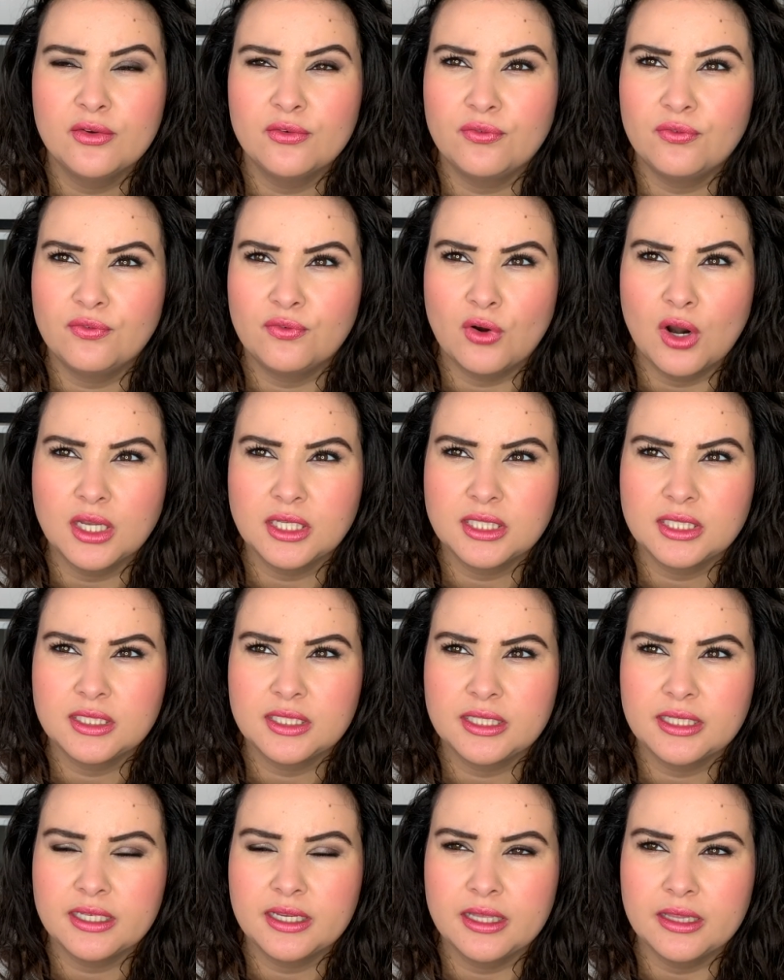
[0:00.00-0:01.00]

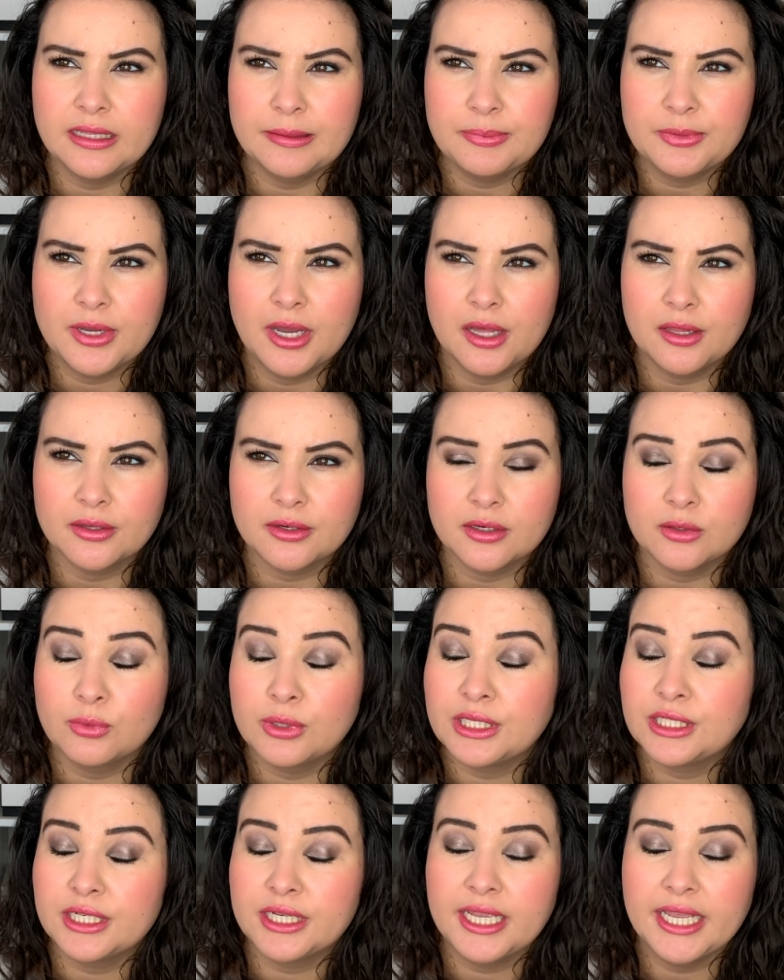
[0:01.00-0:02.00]
frosty lip color,
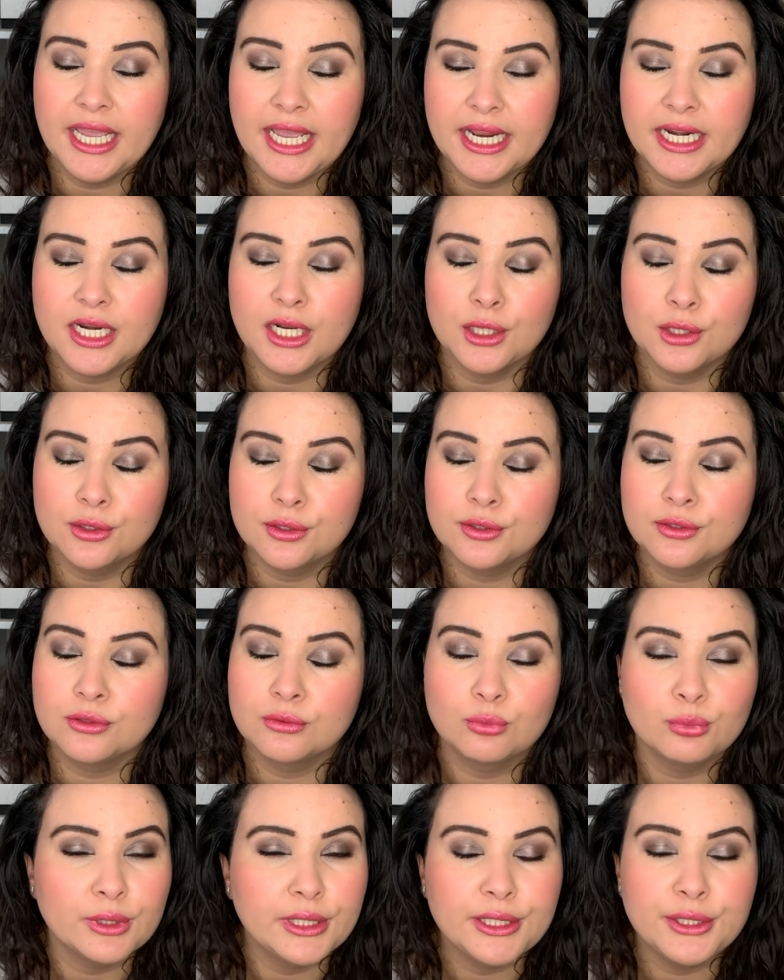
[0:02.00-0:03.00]
which again
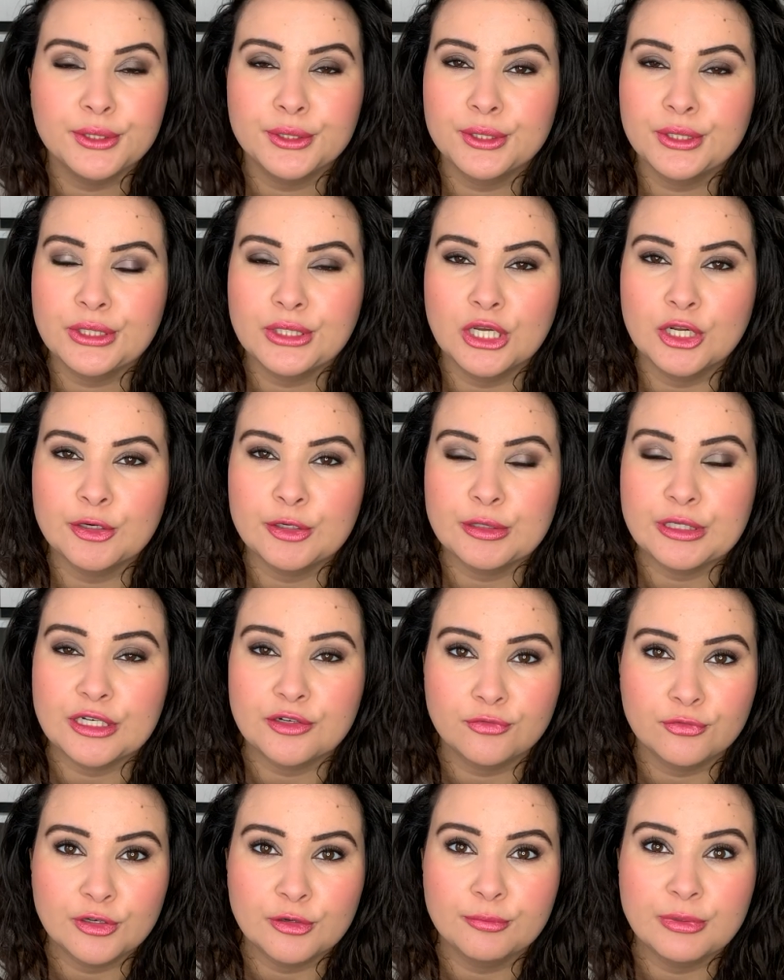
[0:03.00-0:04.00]
looks really good on
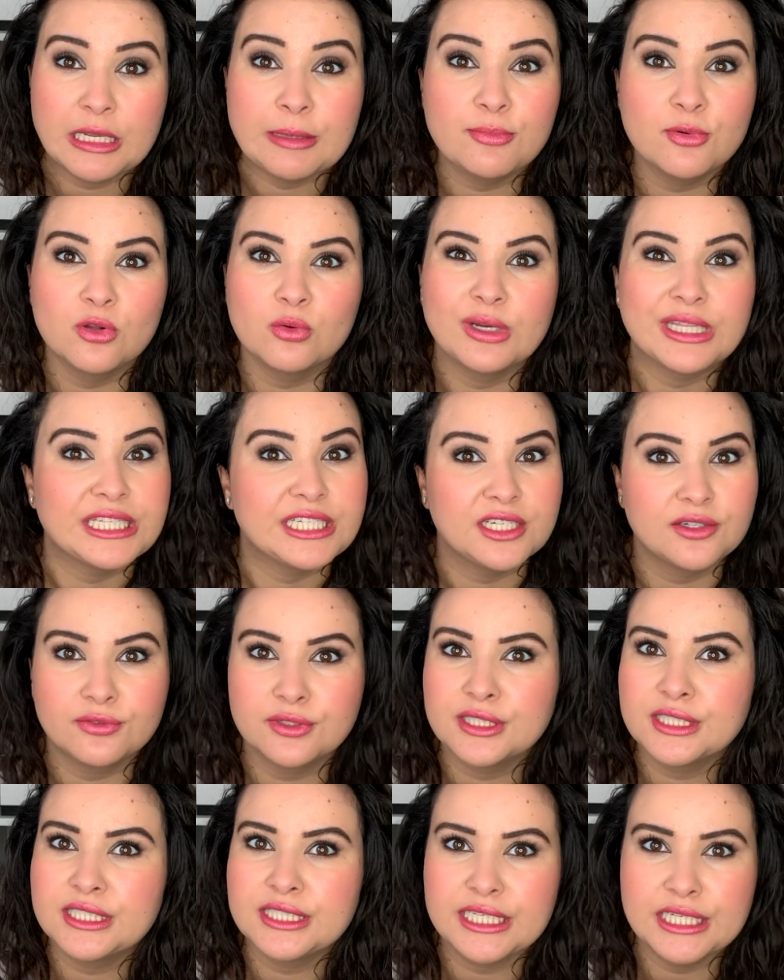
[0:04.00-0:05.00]
different people with
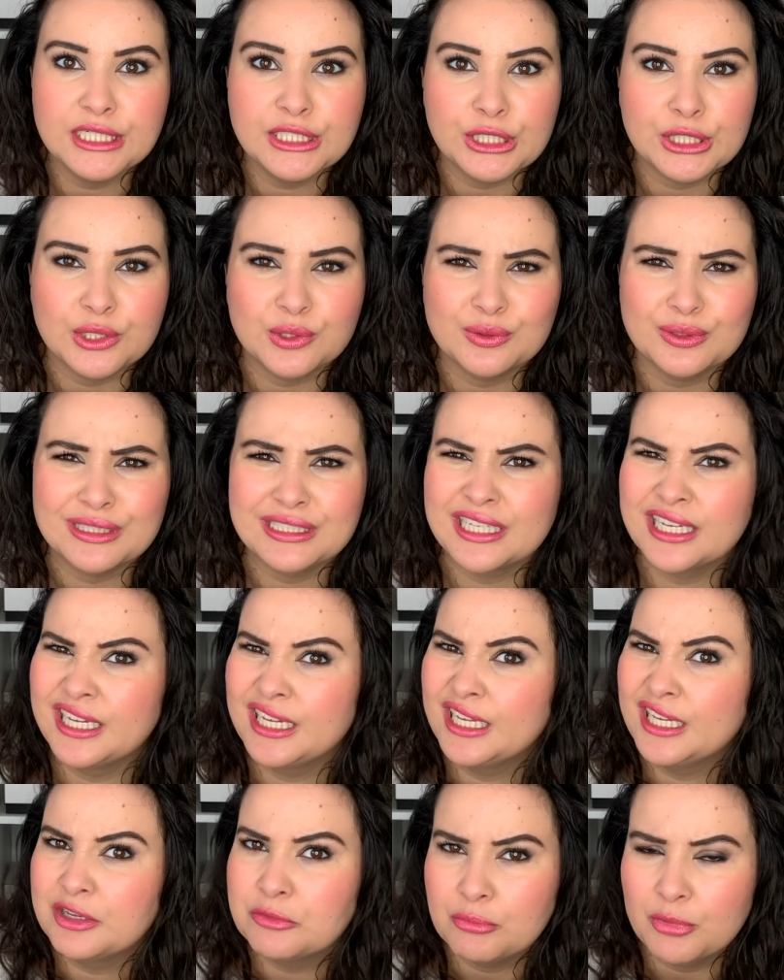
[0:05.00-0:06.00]
different skin tones,
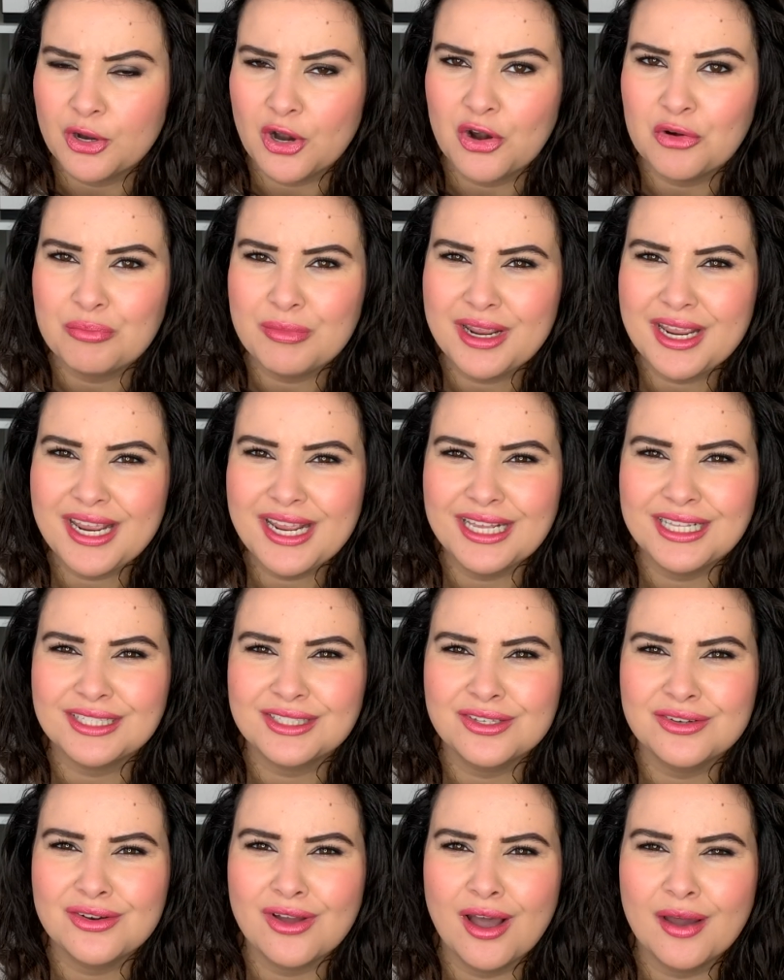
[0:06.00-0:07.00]
but on me
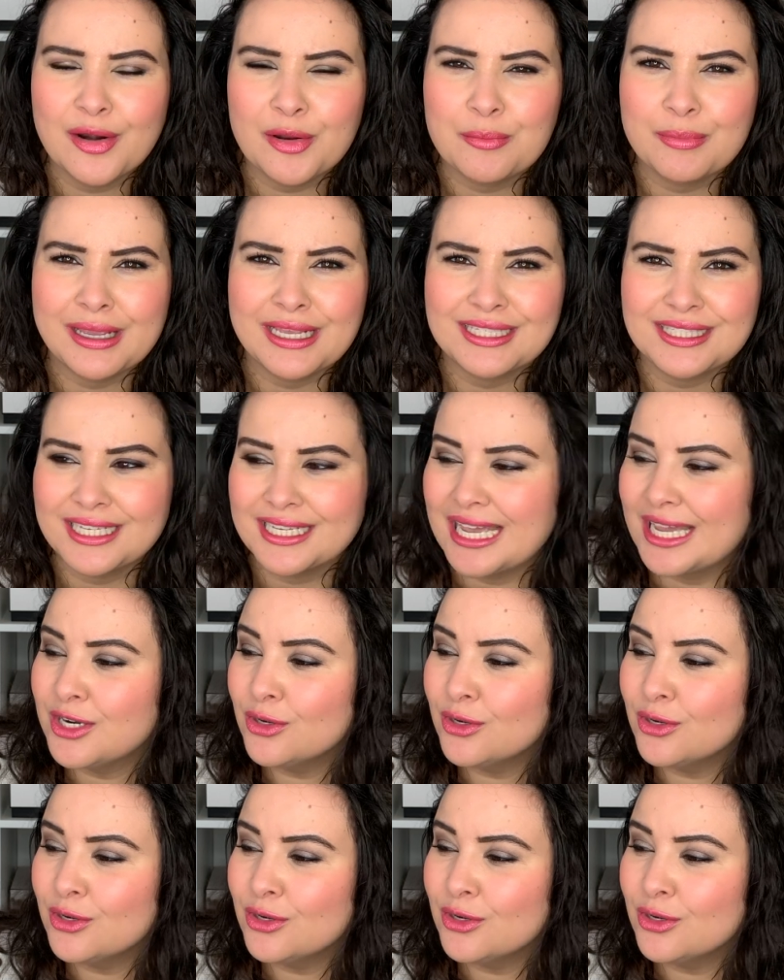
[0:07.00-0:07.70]
it's not amazing.